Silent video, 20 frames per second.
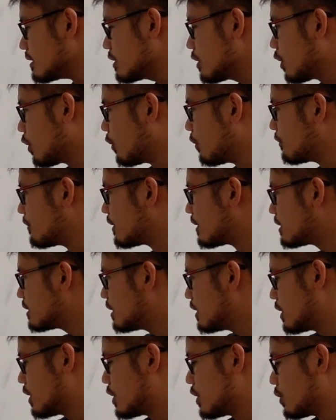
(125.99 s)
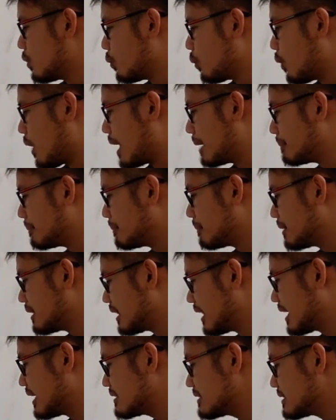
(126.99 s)
over 1
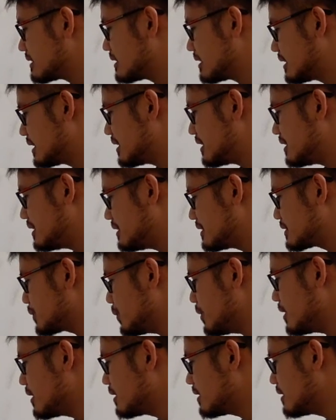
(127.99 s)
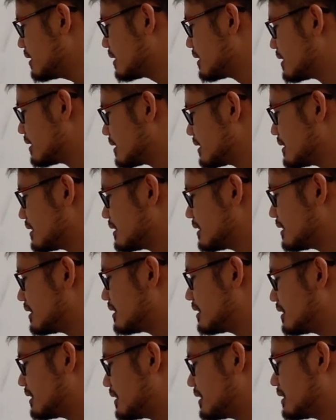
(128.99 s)
plus t squared
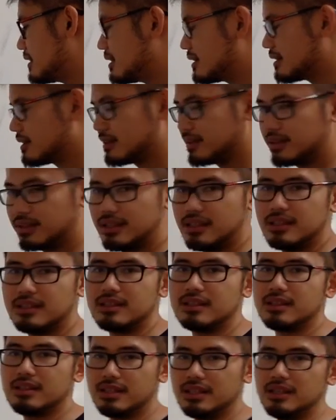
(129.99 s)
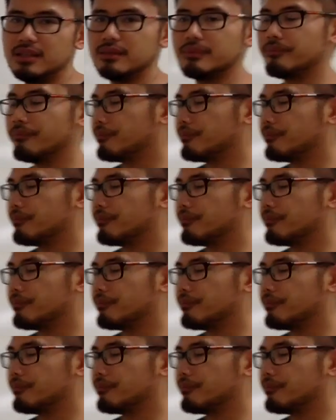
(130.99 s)
dt.